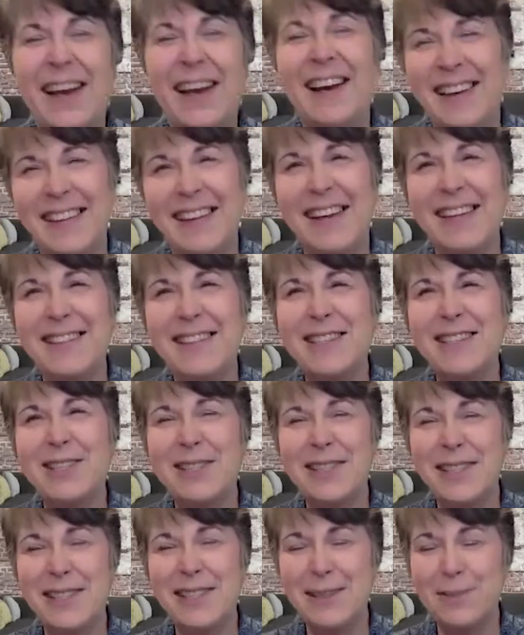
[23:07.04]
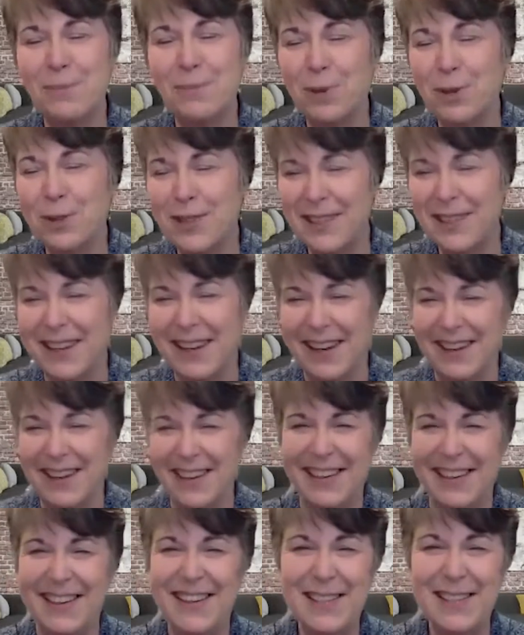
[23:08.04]
That's just his
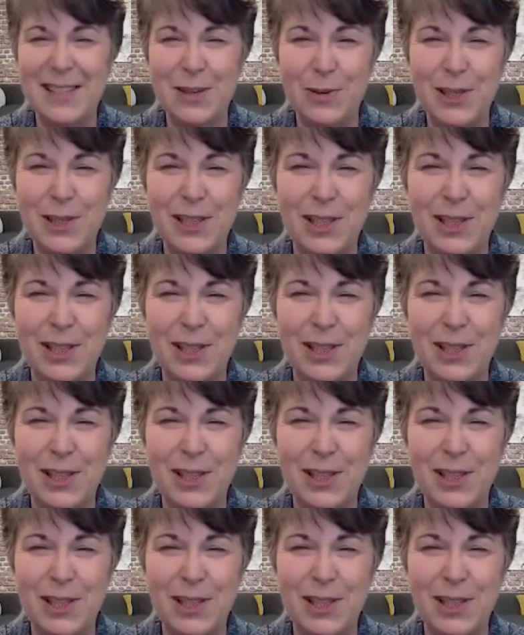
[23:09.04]
personality. He's always a